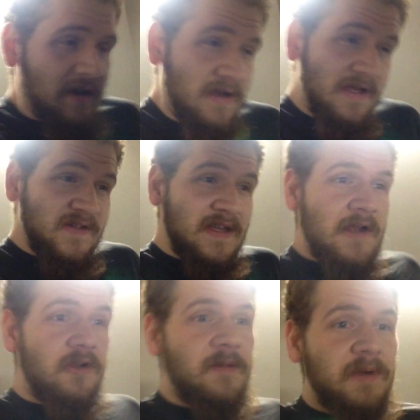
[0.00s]
and I sent
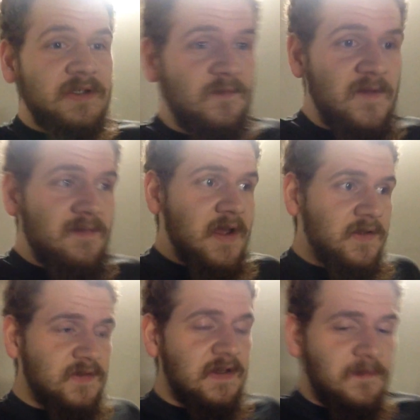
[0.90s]
out a bunch of
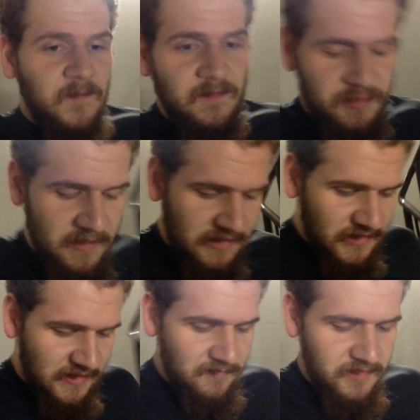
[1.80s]
emails to different
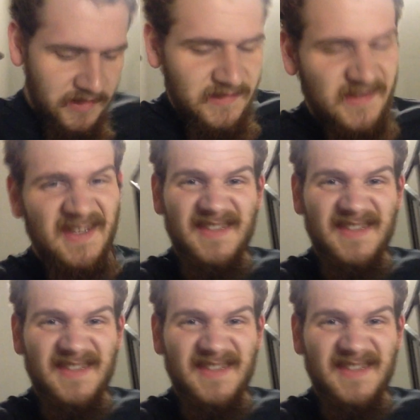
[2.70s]
production companies,